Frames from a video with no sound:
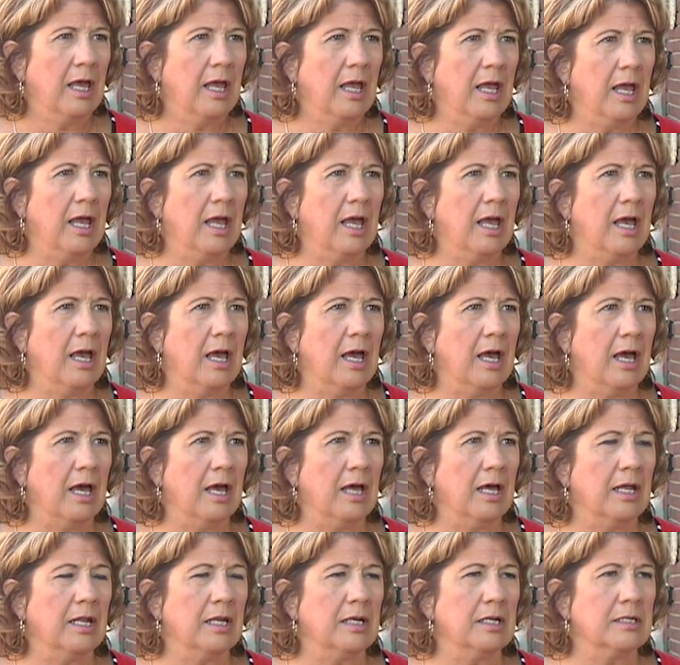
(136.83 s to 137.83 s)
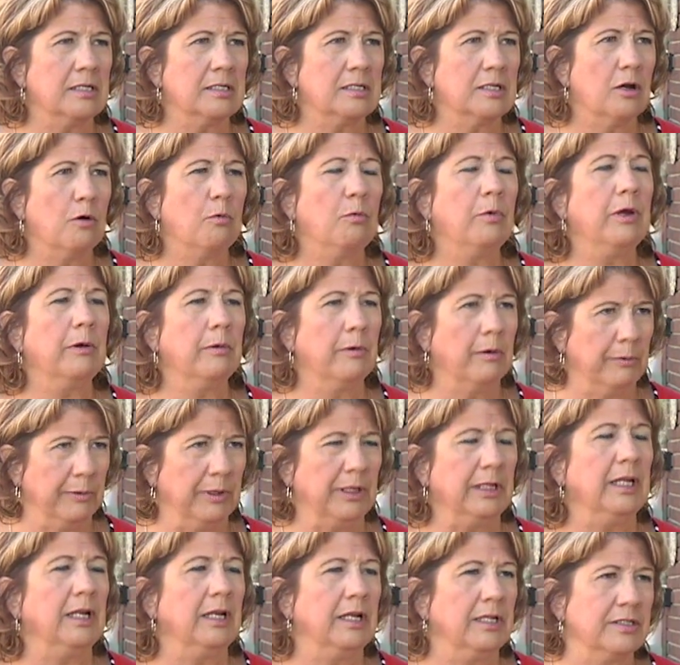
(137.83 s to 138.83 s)
and we were
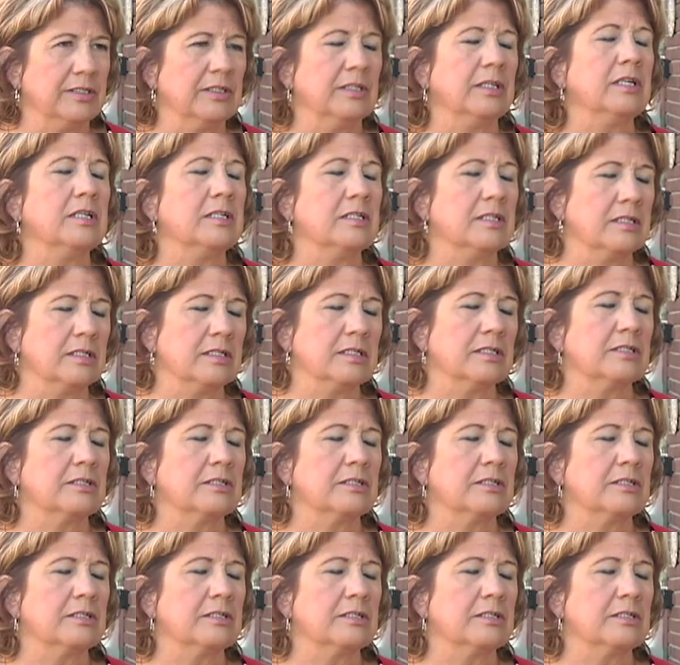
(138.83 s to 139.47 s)
really listening to the